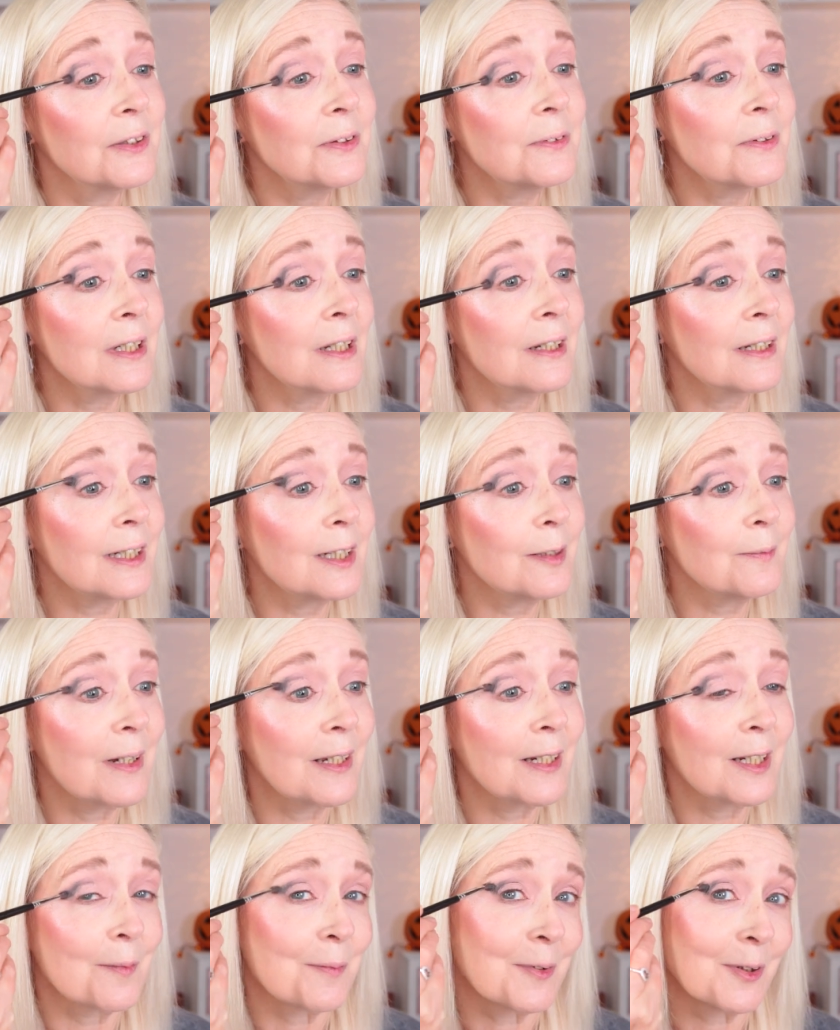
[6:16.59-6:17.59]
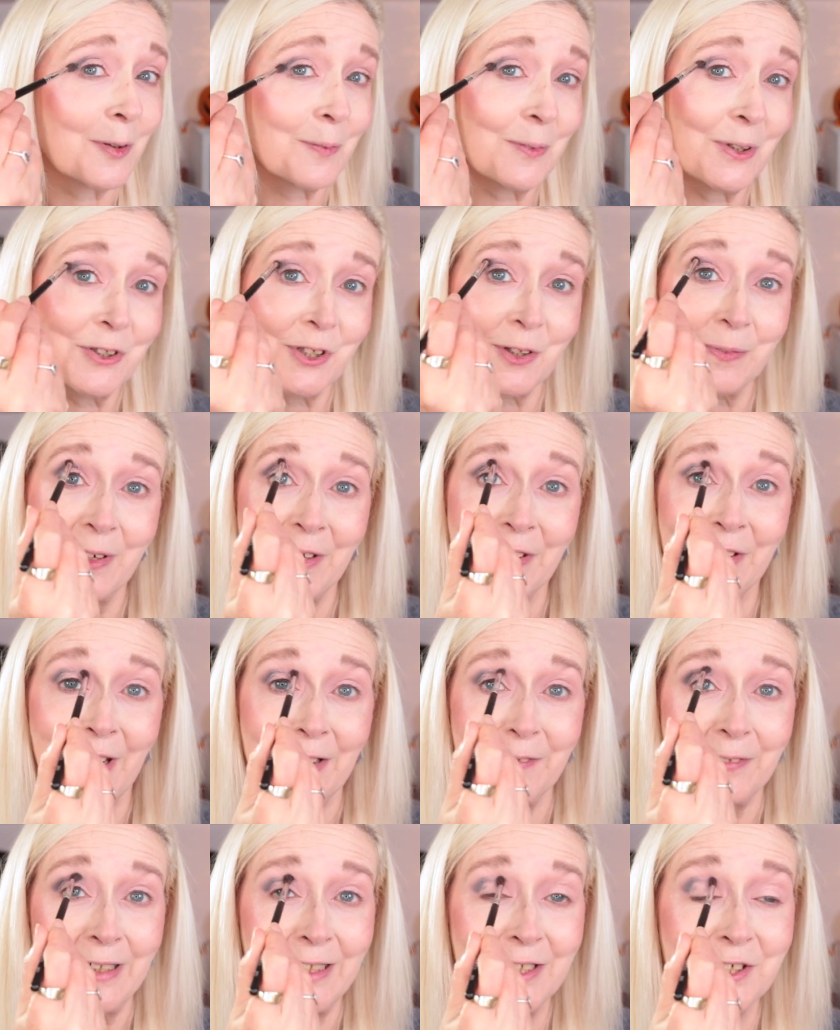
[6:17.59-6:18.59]
oh, I like your makeup, and I'm wondering whether they
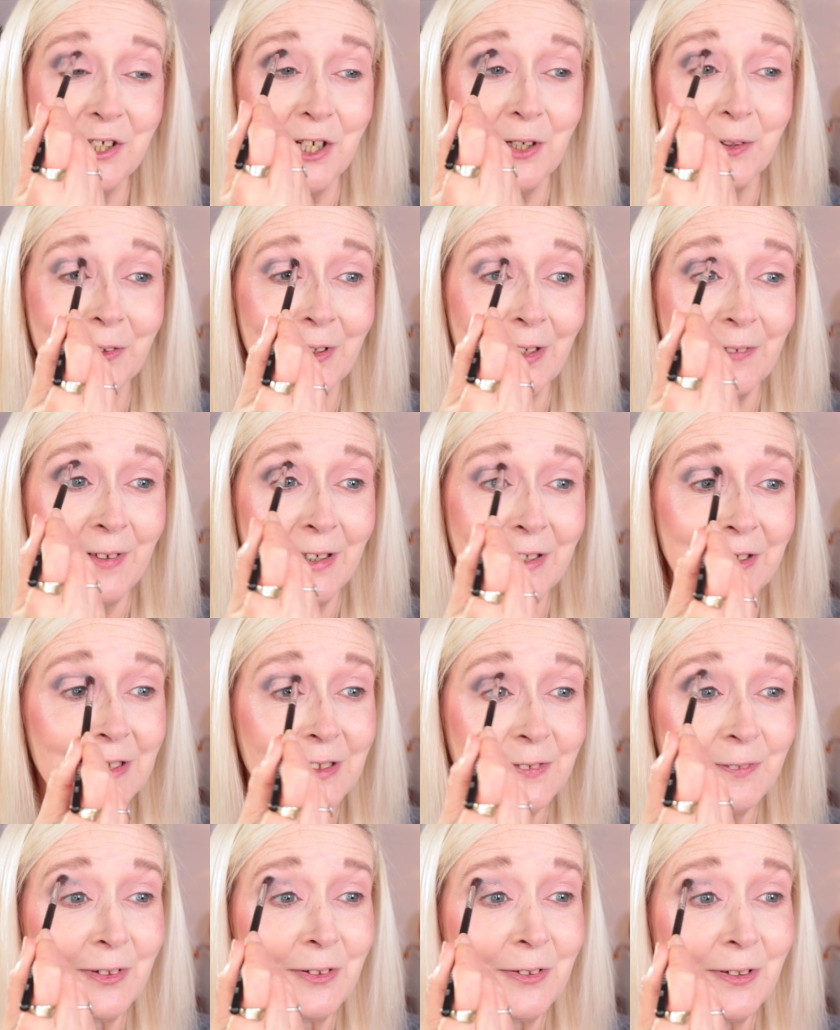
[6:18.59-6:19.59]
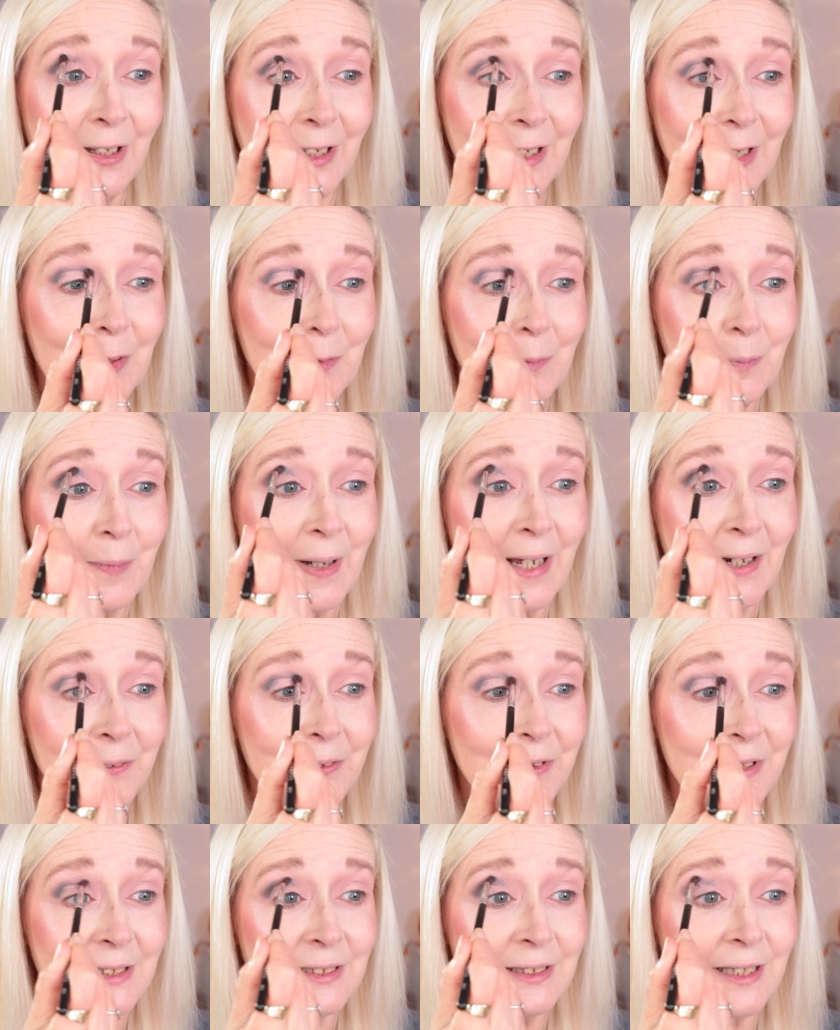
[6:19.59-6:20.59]
really do or if they just feel like
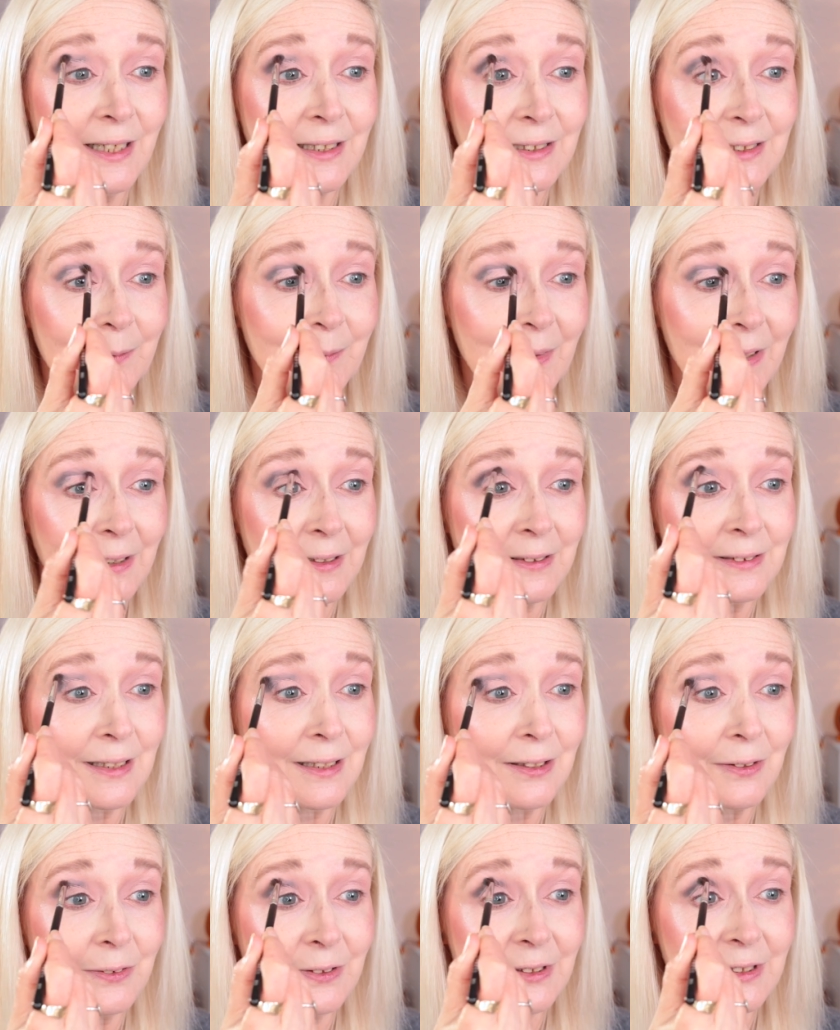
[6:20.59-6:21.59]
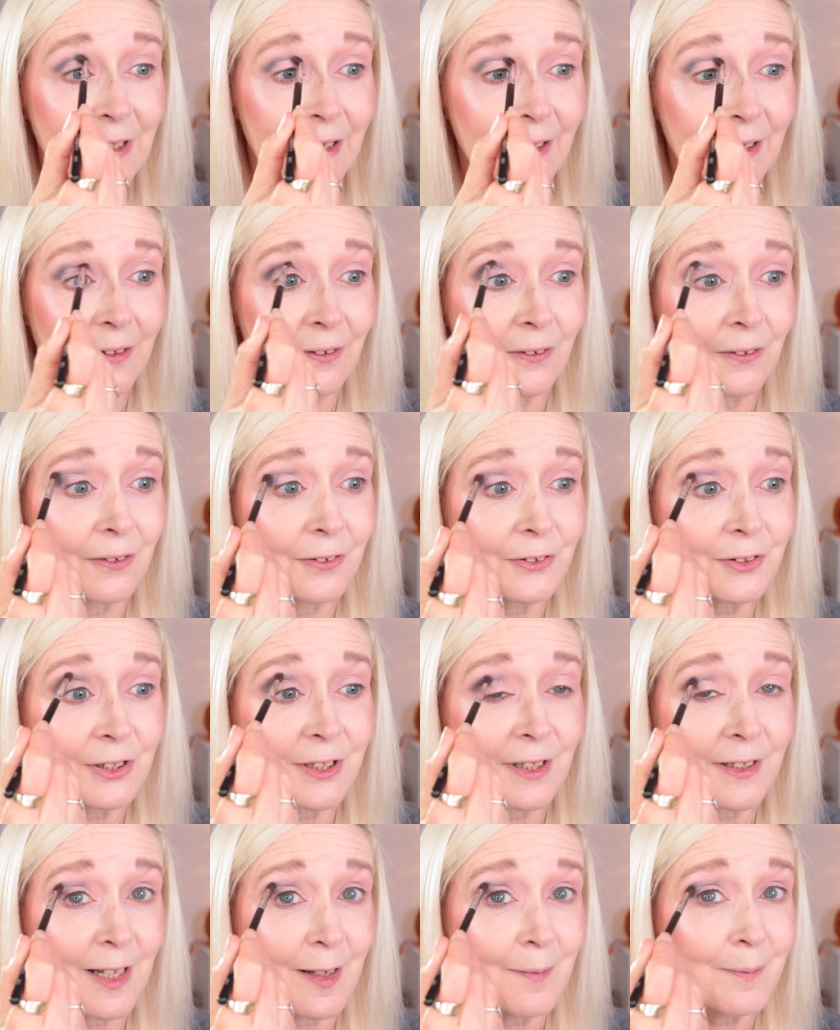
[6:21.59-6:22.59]
compelled to say something because it looks like odd
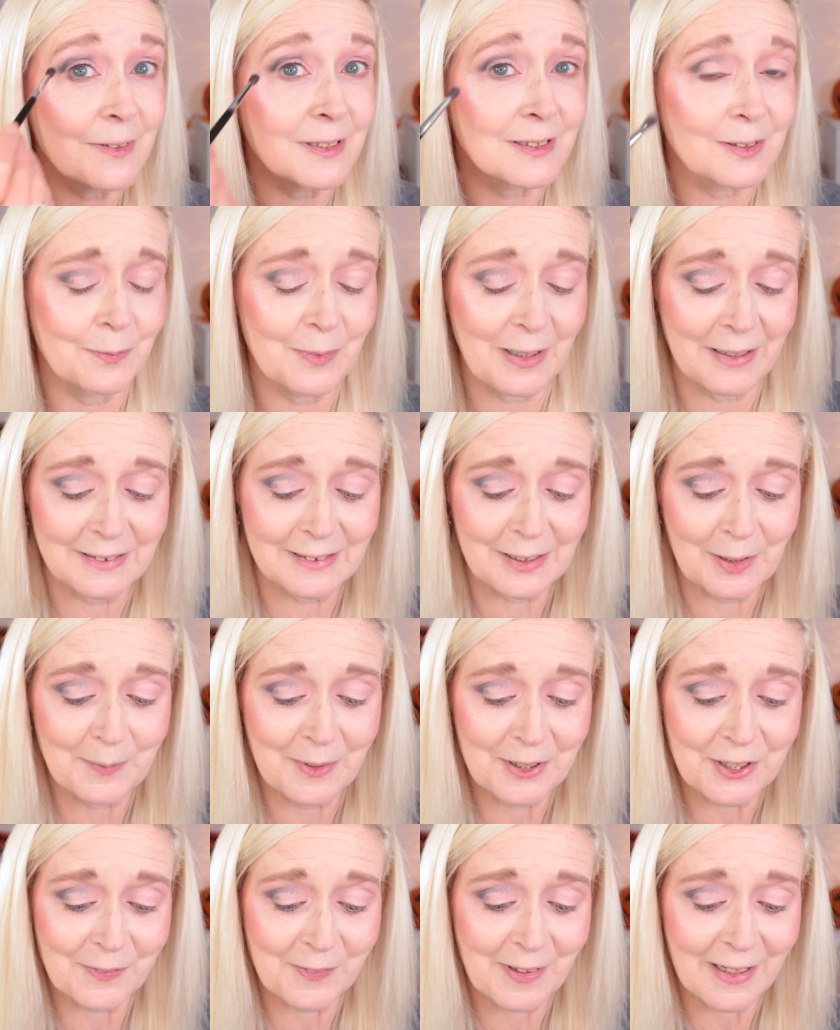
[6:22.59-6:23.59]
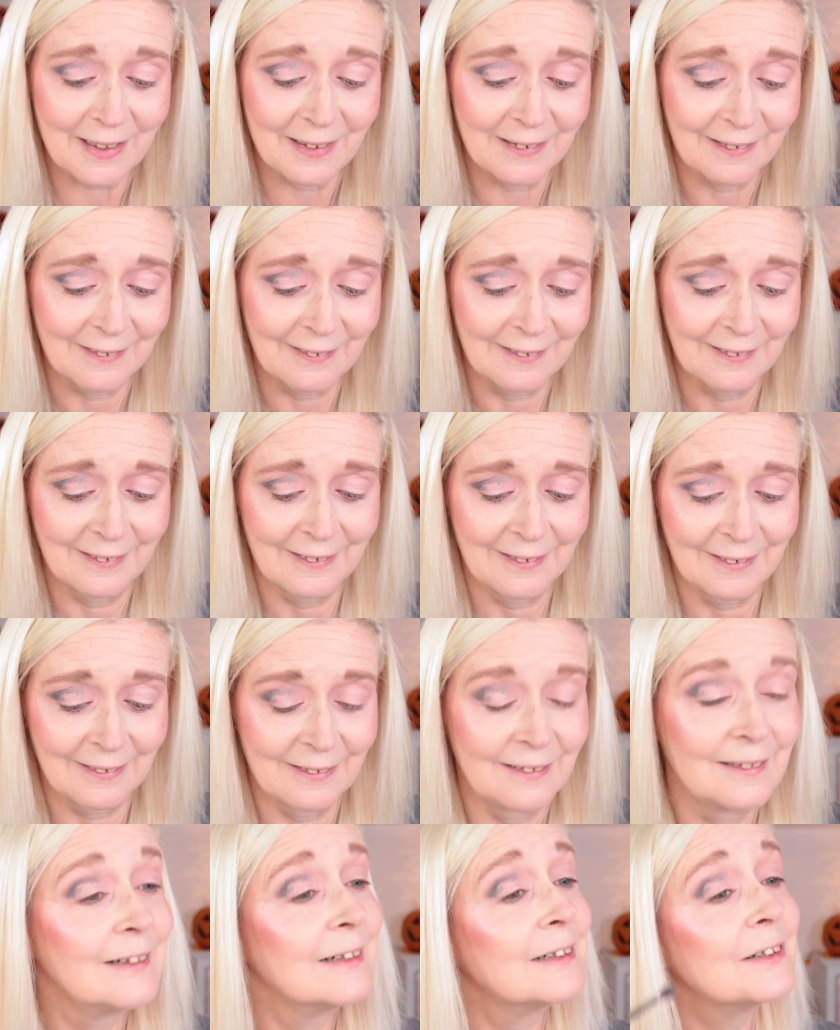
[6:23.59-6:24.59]
to them because I'm wearing so much of it.
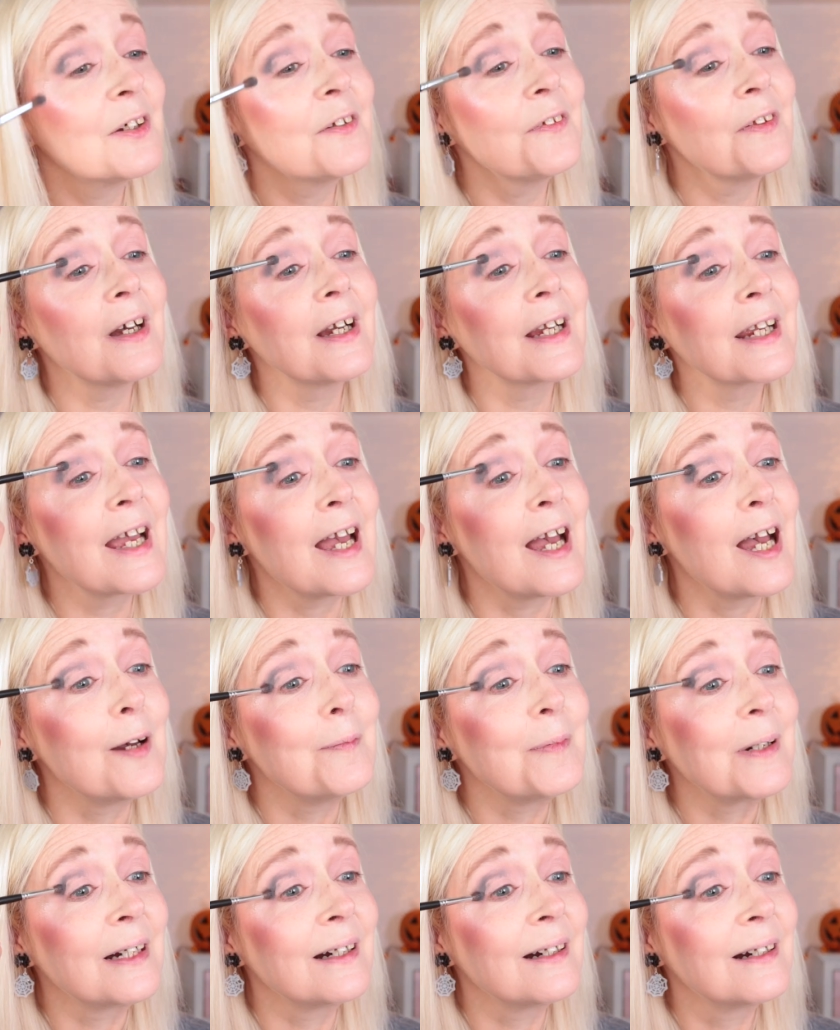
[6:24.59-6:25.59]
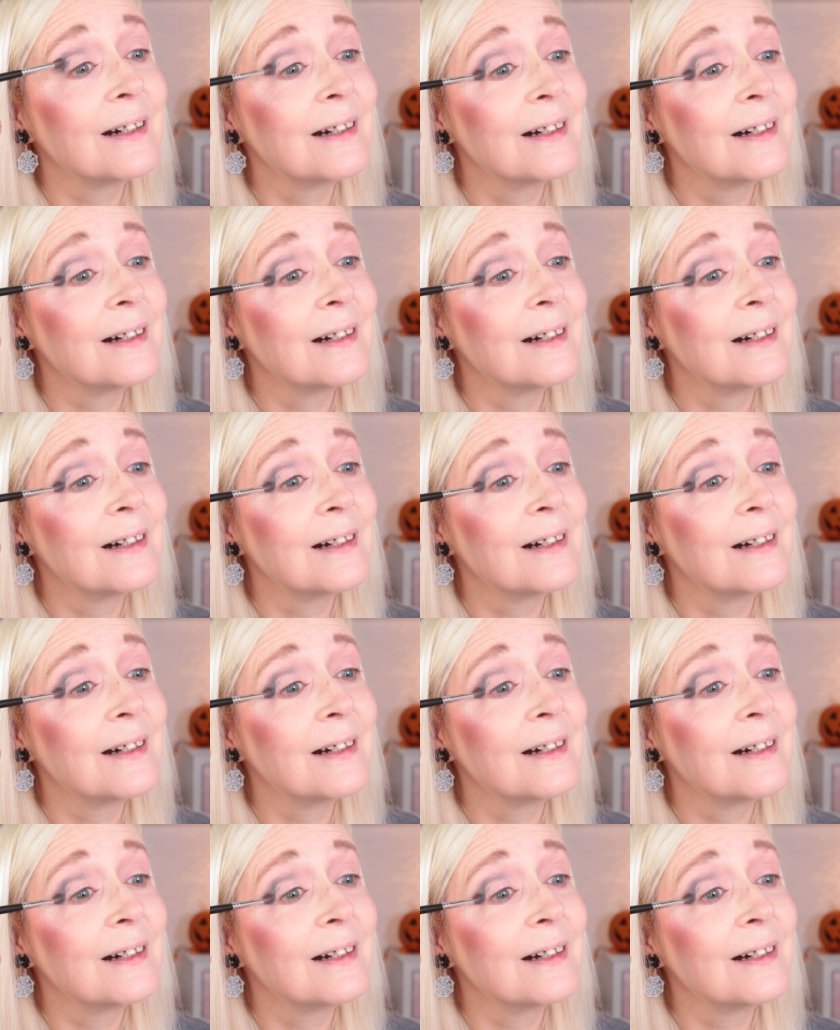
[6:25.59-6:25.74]
Not that I care, but